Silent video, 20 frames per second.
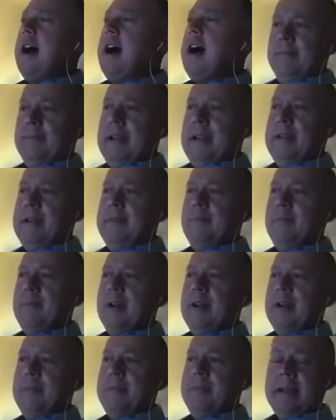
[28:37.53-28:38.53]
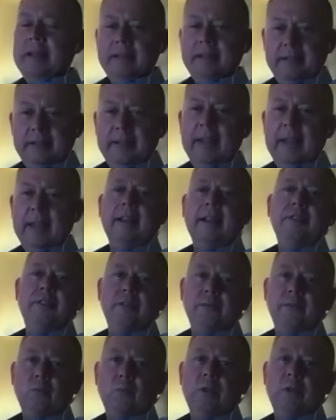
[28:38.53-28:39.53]
But it makes sense
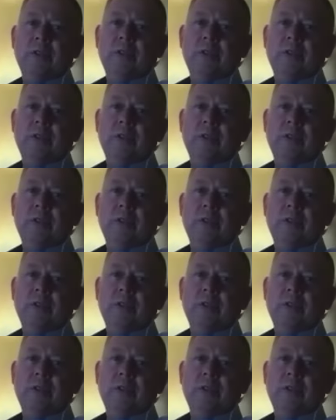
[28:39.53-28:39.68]
when you sit